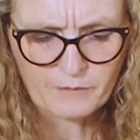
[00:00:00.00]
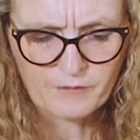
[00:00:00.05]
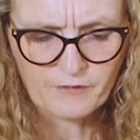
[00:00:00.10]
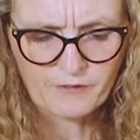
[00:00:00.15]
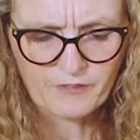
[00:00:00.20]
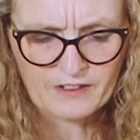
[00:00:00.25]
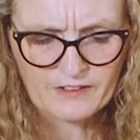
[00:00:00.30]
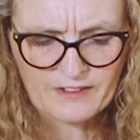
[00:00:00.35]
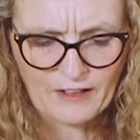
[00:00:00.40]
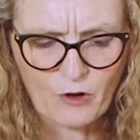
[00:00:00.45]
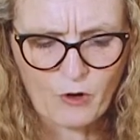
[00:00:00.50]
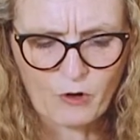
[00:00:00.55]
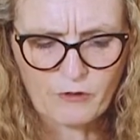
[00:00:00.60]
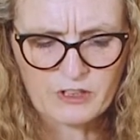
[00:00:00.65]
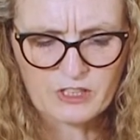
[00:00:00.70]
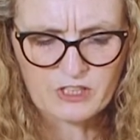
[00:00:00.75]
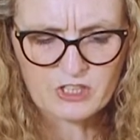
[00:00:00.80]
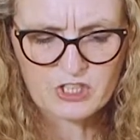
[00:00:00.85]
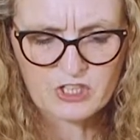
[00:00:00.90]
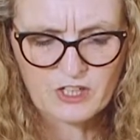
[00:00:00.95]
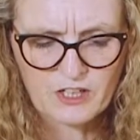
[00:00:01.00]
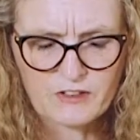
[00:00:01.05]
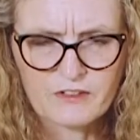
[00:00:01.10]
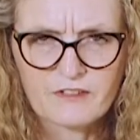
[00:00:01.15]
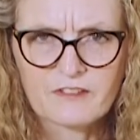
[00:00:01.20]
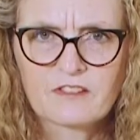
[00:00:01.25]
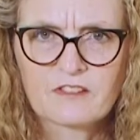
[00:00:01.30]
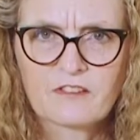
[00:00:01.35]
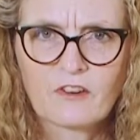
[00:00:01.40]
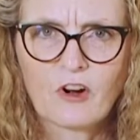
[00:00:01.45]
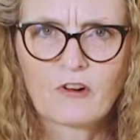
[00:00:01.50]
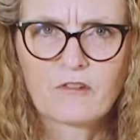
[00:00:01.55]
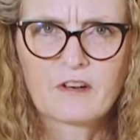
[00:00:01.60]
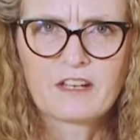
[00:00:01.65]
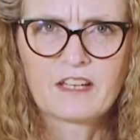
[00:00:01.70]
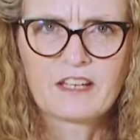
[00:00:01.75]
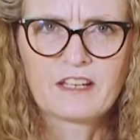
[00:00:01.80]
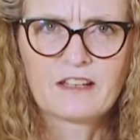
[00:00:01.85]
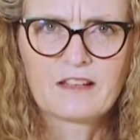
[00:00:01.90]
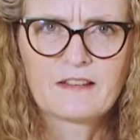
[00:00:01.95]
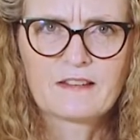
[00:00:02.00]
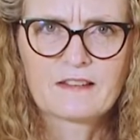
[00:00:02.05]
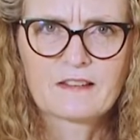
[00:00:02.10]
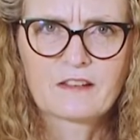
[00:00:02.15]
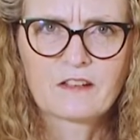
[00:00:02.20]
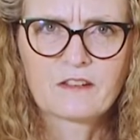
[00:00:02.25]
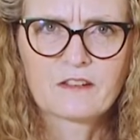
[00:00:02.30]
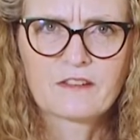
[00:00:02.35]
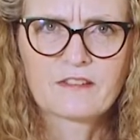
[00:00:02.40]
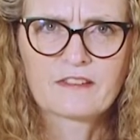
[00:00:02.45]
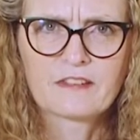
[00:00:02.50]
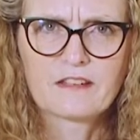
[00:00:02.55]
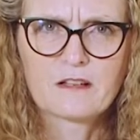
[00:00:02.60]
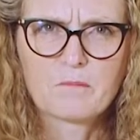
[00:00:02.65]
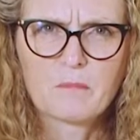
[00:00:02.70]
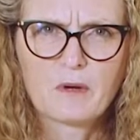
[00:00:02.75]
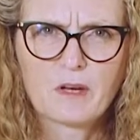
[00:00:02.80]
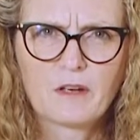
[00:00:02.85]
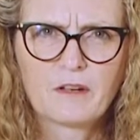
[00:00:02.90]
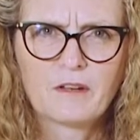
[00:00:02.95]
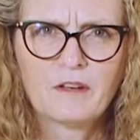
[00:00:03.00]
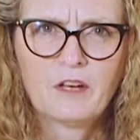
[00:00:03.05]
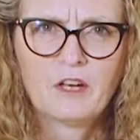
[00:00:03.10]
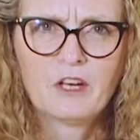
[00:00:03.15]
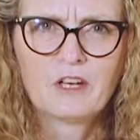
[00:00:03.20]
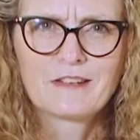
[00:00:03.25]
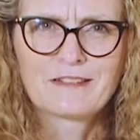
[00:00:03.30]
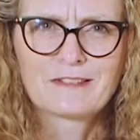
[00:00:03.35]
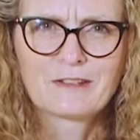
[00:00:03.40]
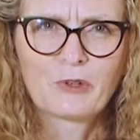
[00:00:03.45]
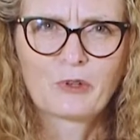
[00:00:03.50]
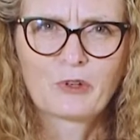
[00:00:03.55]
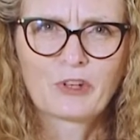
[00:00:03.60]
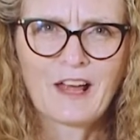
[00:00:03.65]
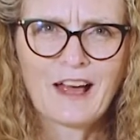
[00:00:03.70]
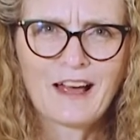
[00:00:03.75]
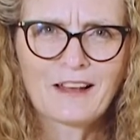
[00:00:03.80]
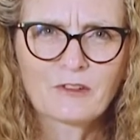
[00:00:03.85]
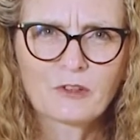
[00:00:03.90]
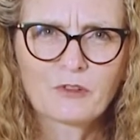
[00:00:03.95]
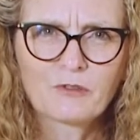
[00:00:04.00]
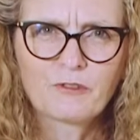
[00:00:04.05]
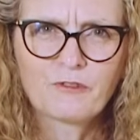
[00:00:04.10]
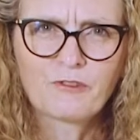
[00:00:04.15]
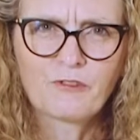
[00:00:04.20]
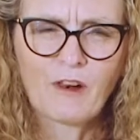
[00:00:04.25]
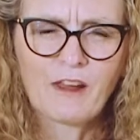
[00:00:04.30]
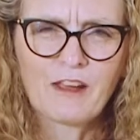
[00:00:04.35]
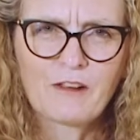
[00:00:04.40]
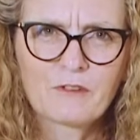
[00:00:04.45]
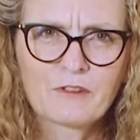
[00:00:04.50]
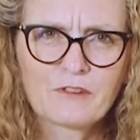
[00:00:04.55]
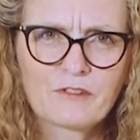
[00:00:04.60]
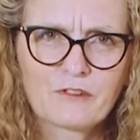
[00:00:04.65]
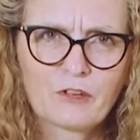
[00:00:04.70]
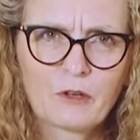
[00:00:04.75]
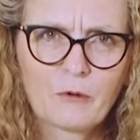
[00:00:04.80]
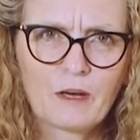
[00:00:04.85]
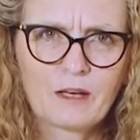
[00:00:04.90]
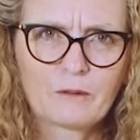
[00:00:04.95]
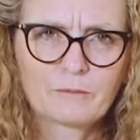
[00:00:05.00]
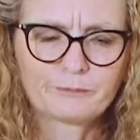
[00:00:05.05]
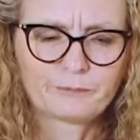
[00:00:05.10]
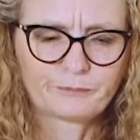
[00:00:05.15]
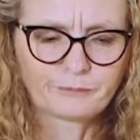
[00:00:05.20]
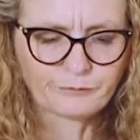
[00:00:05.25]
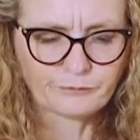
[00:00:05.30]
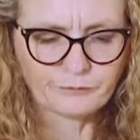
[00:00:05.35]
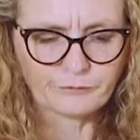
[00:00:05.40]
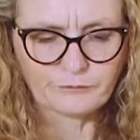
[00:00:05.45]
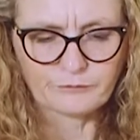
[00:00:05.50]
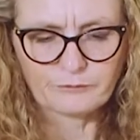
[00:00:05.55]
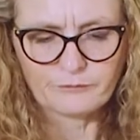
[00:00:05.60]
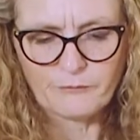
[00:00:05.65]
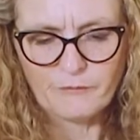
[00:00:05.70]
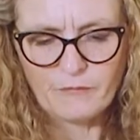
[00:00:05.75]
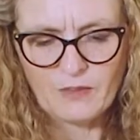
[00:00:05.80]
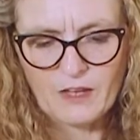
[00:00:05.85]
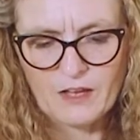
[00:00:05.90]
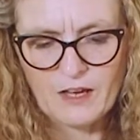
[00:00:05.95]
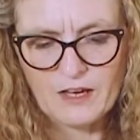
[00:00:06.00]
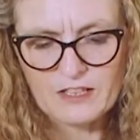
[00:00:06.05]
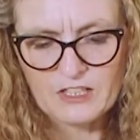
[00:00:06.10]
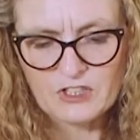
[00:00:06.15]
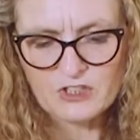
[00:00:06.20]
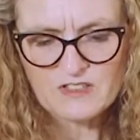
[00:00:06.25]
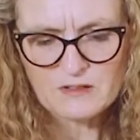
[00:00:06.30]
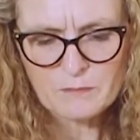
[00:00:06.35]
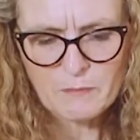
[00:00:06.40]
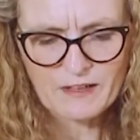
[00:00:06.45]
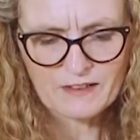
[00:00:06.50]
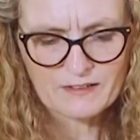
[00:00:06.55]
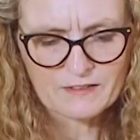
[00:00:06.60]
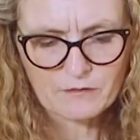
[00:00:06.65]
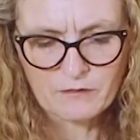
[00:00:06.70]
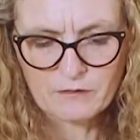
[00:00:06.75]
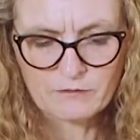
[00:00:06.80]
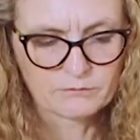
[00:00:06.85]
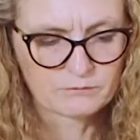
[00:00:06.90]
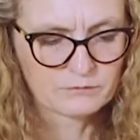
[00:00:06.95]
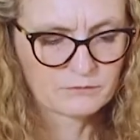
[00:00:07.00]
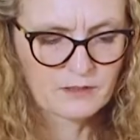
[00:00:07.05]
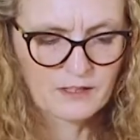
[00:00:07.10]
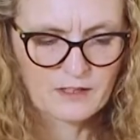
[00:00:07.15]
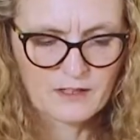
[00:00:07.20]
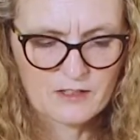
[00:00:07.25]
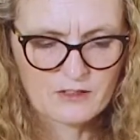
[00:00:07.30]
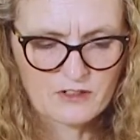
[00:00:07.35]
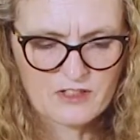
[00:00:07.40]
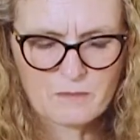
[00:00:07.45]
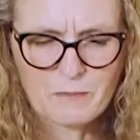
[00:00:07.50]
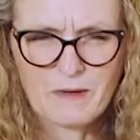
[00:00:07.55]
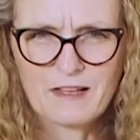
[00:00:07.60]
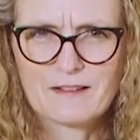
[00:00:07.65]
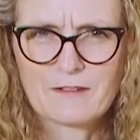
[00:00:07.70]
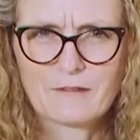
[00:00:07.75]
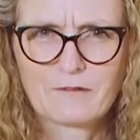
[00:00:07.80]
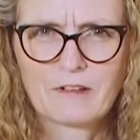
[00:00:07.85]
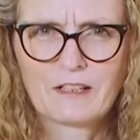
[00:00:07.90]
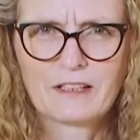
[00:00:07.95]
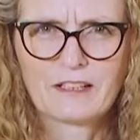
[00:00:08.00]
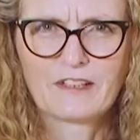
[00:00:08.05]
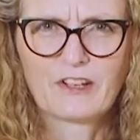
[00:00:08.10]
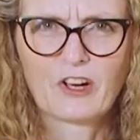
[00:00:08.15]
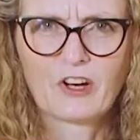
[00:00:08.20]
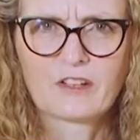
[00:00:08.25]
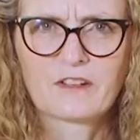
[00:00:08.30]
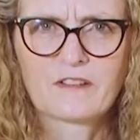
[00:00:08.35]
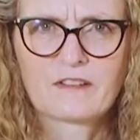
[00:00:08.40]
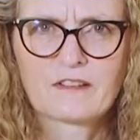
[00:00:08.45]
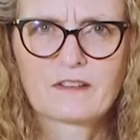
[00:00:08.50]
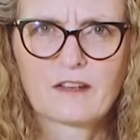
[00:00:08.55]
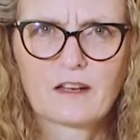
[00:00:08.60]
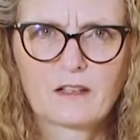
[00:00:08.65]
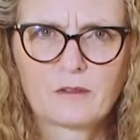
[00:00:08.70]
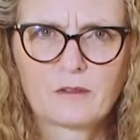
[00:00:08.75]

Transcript: things like orange and star anise and cinnamon, so you can add other flavours to it, and it just makes a really nice